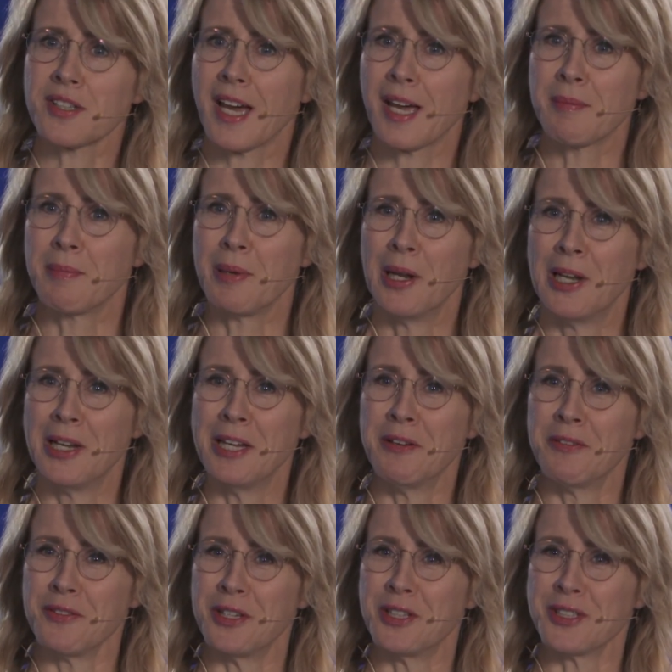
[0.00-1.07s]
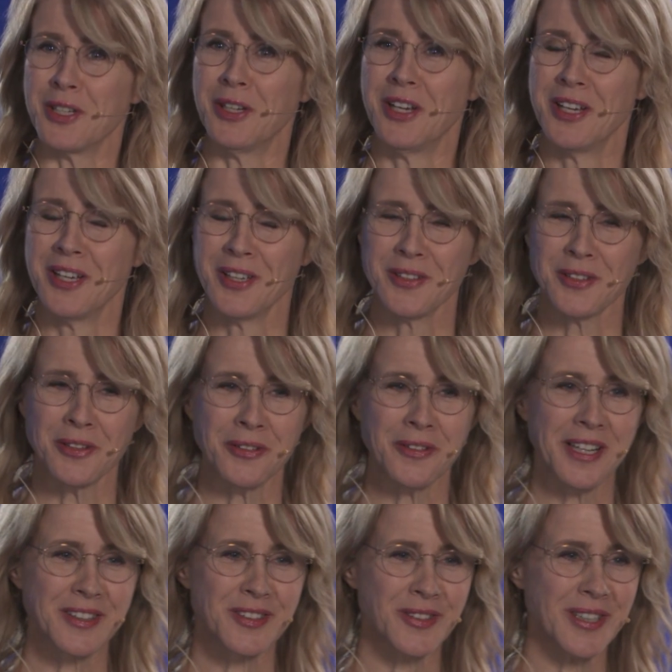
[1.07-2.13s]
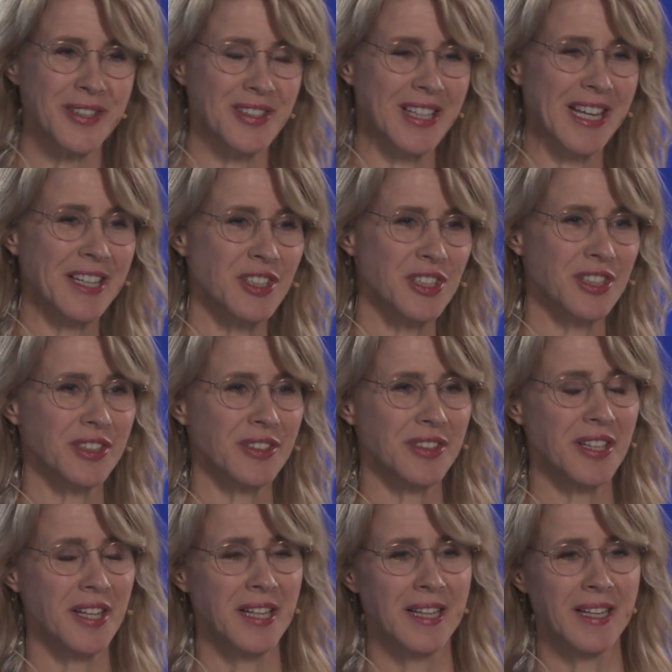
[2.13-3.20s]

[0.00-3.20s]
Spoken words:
I believe is the correct translation.